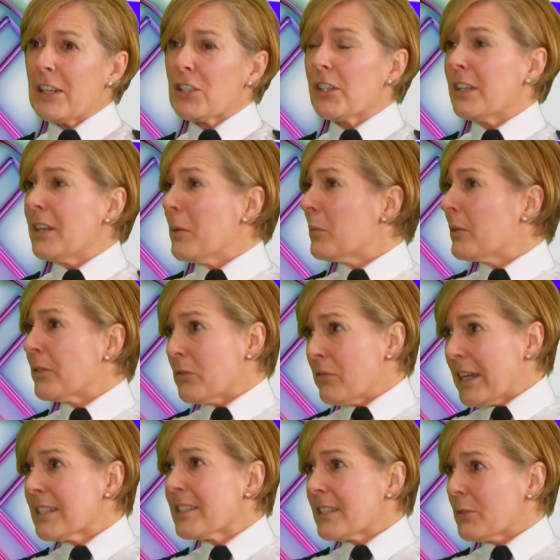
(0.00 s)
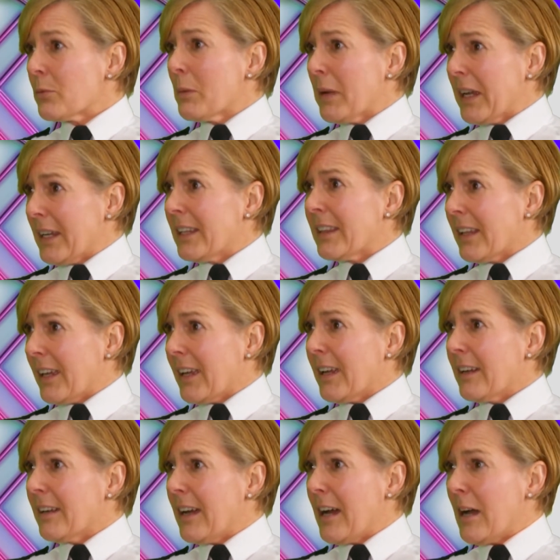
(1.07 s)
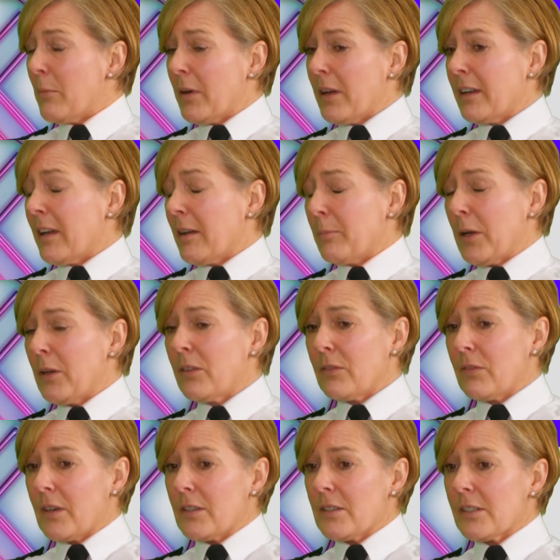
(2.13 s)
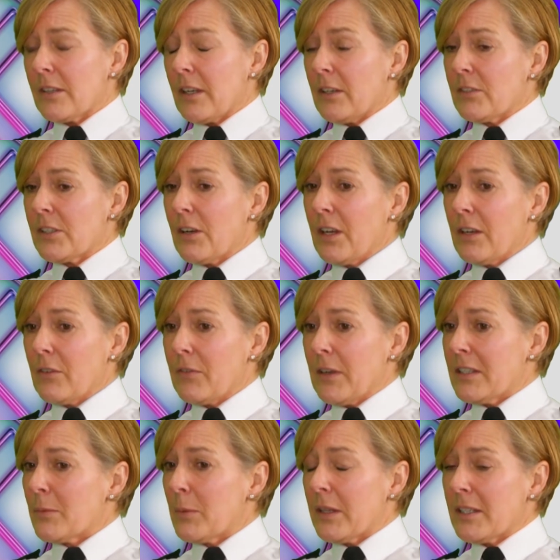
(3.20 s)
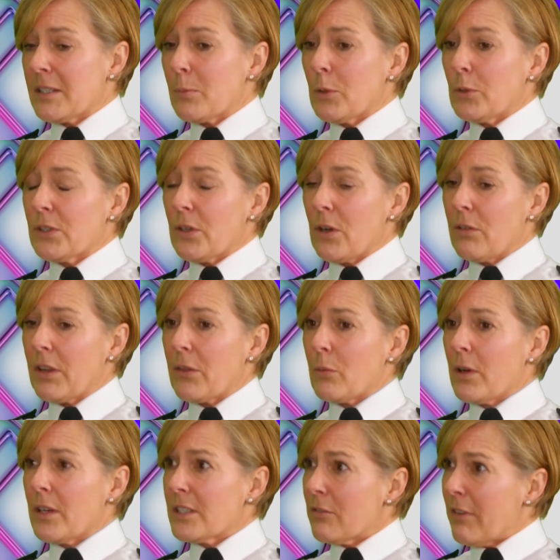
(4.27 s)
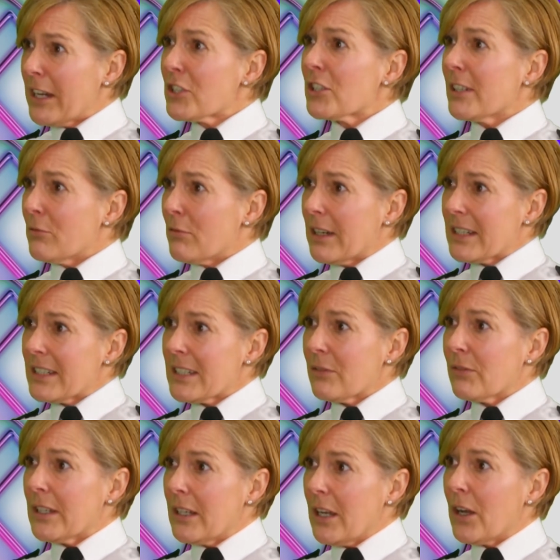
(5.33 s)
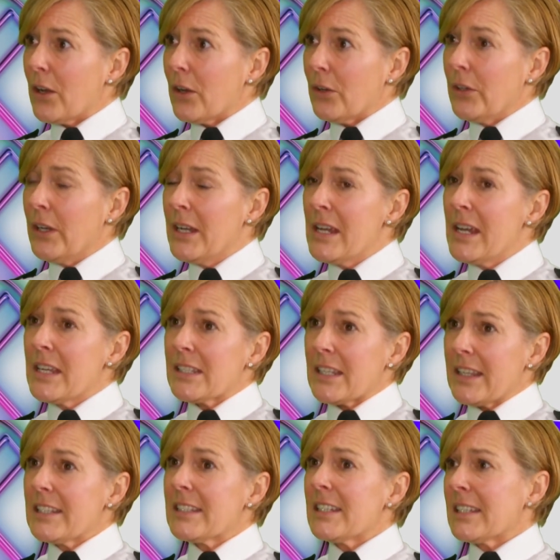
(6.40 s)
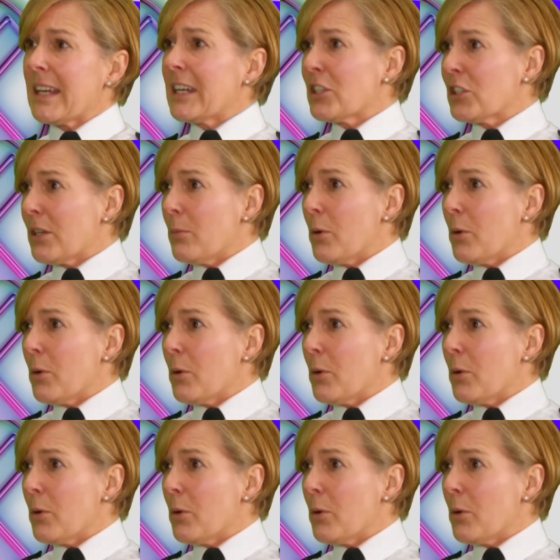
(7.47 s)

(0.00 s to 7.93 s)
actually the number of arrests we make there um, at, at, both of those those kind of events, be they sporting or otherwise, are actually relatively low. So this is actually